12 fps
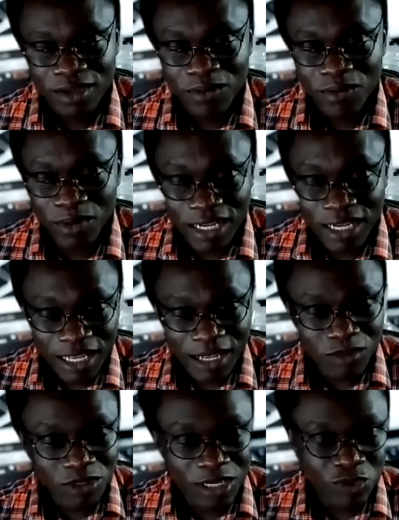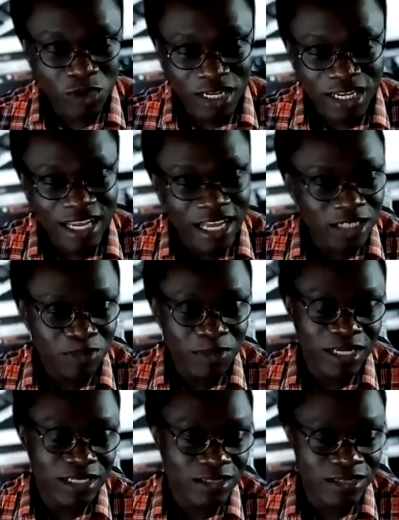When it comes to the trading
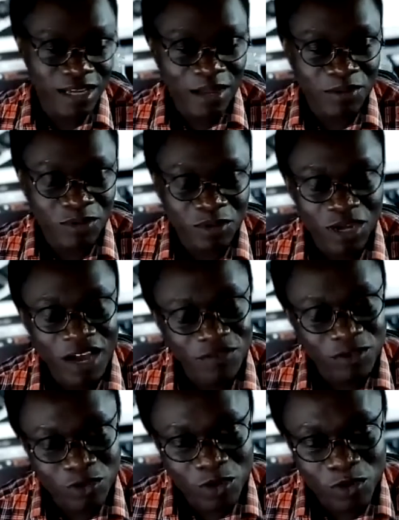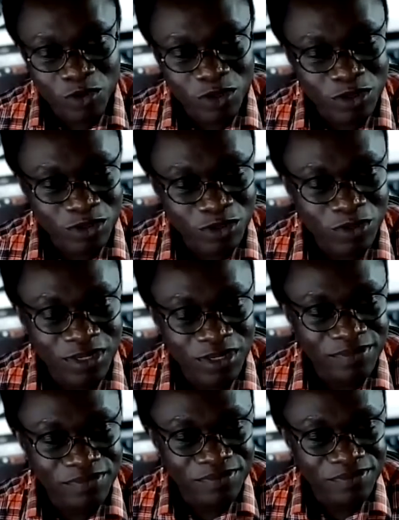aspects, you have to know what you're doing.
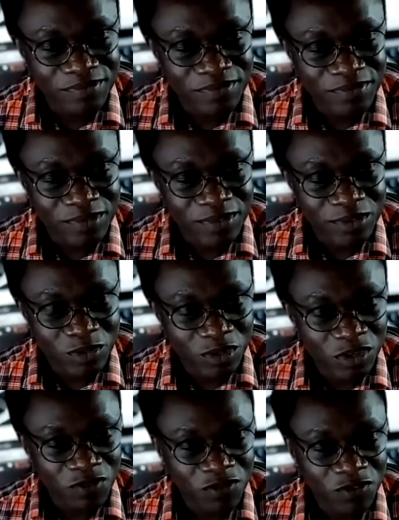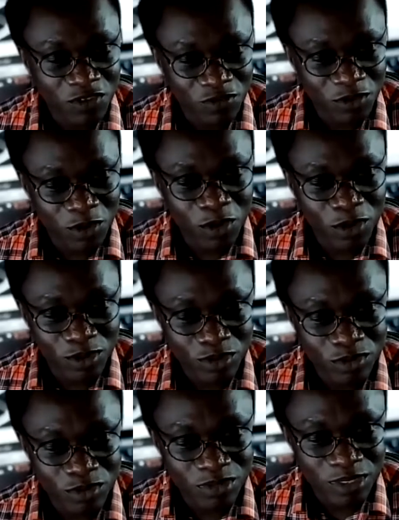So if you're going
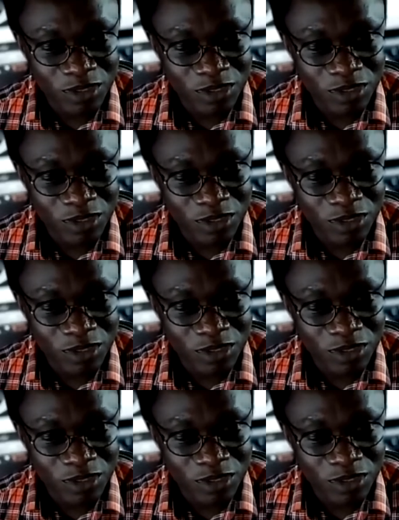to be